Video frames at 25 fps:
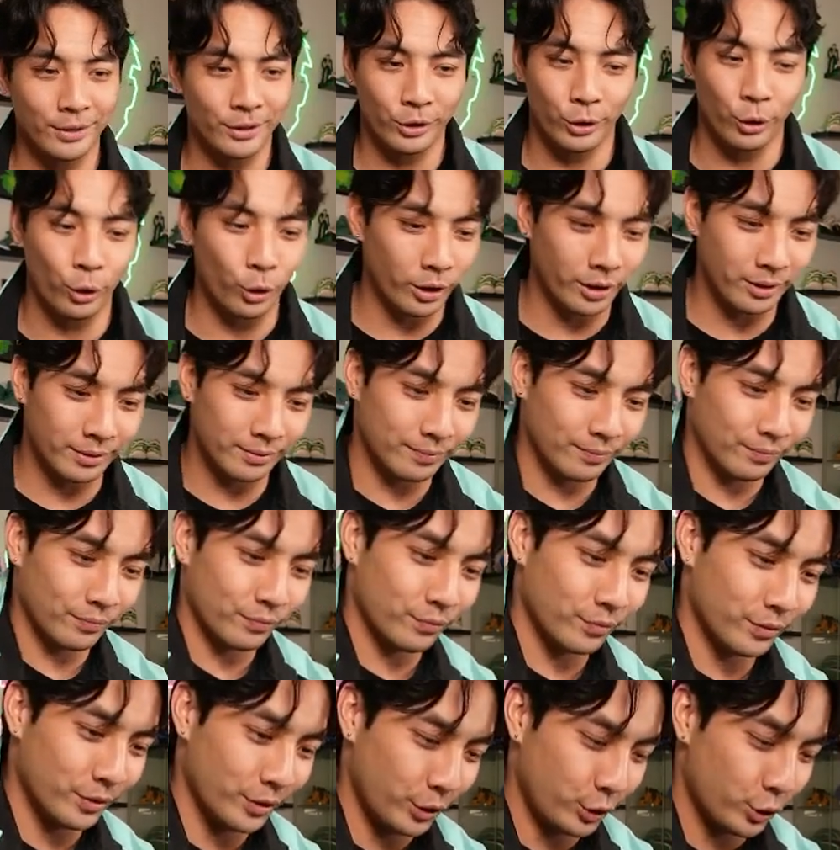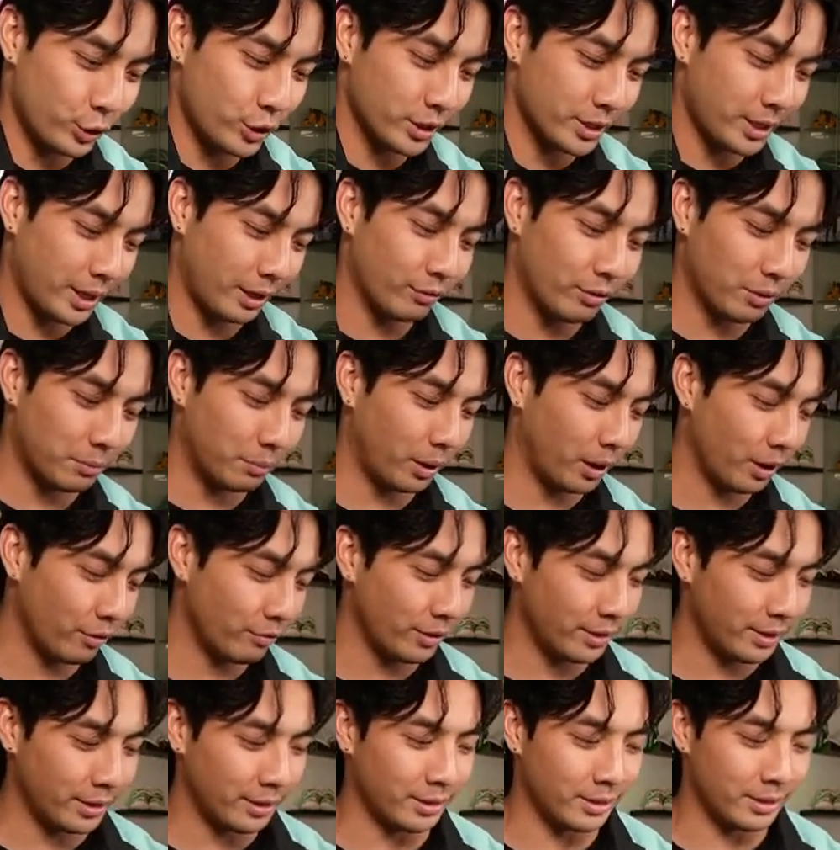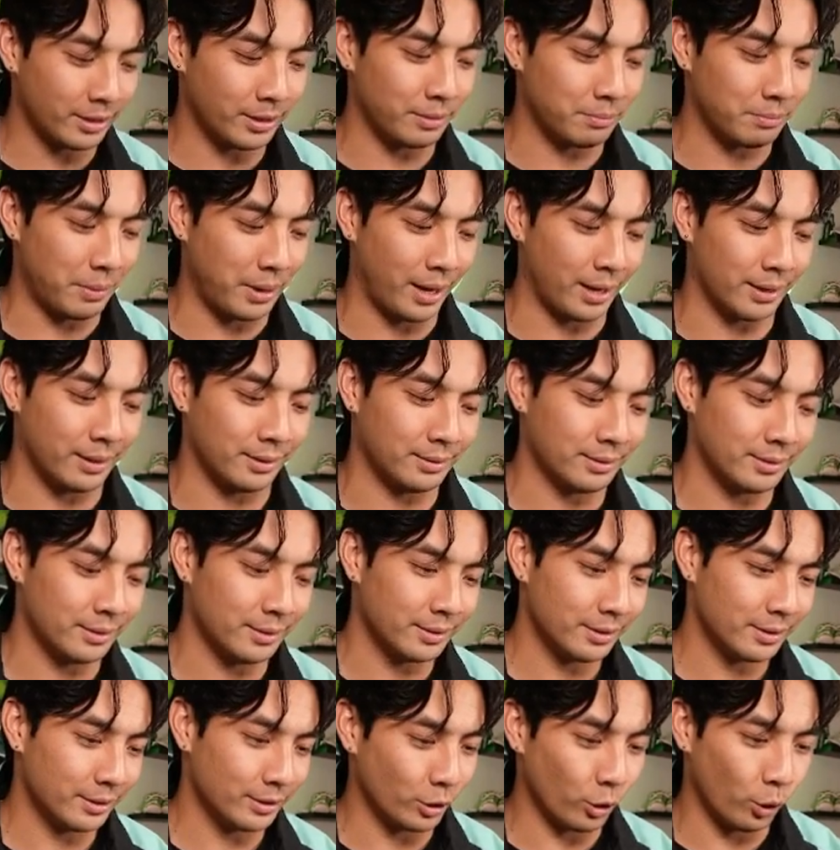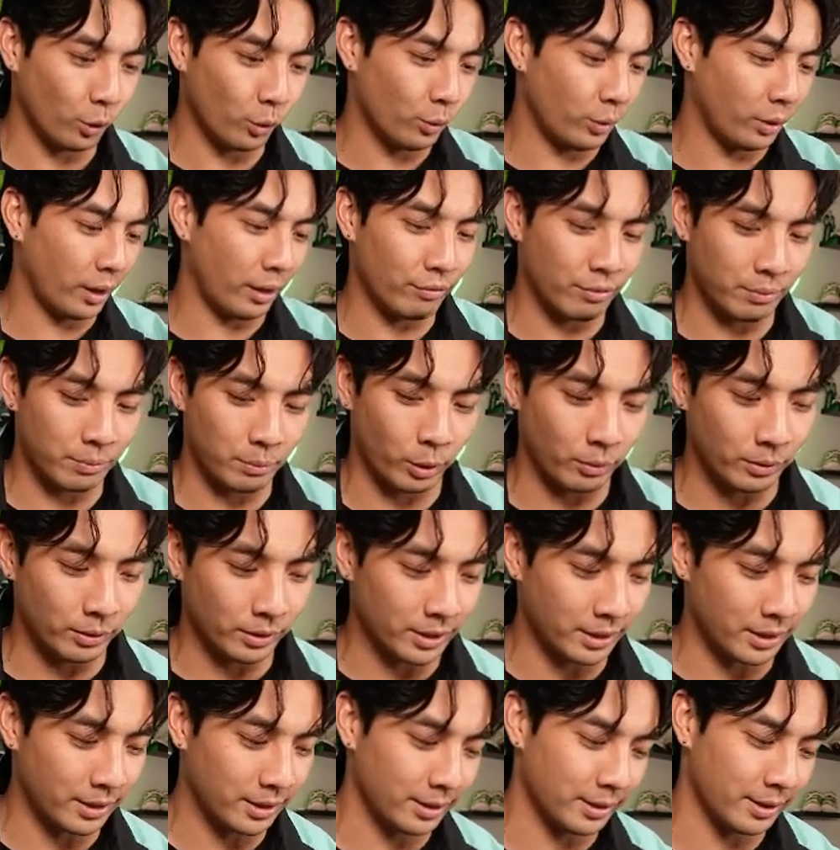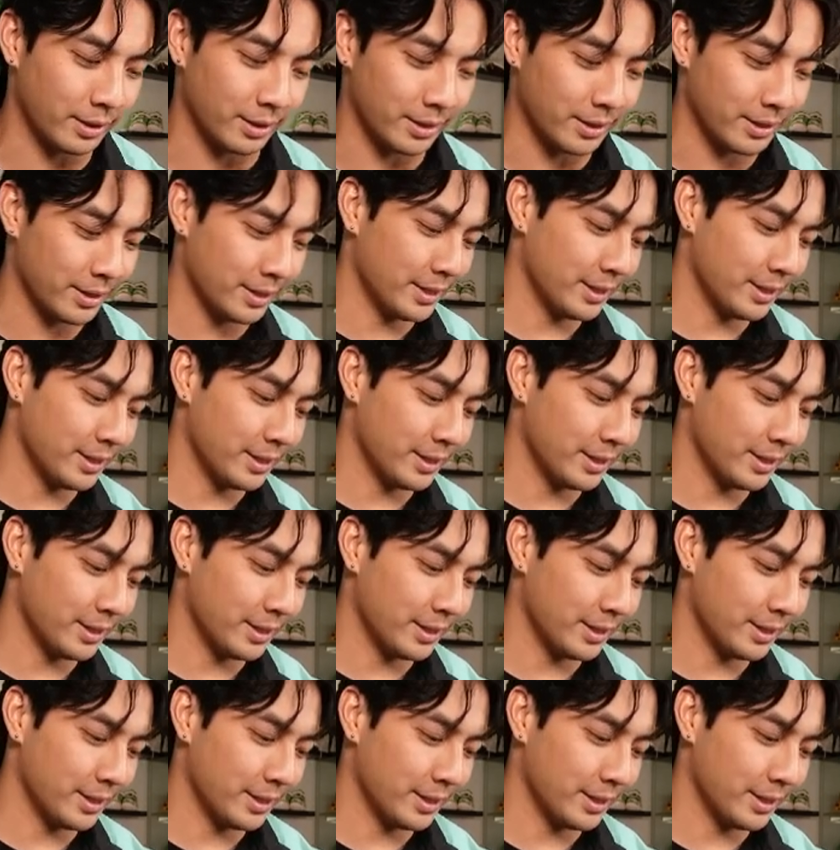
Or you just have the Marvin and the mat. No Heavy Mobile, nothing.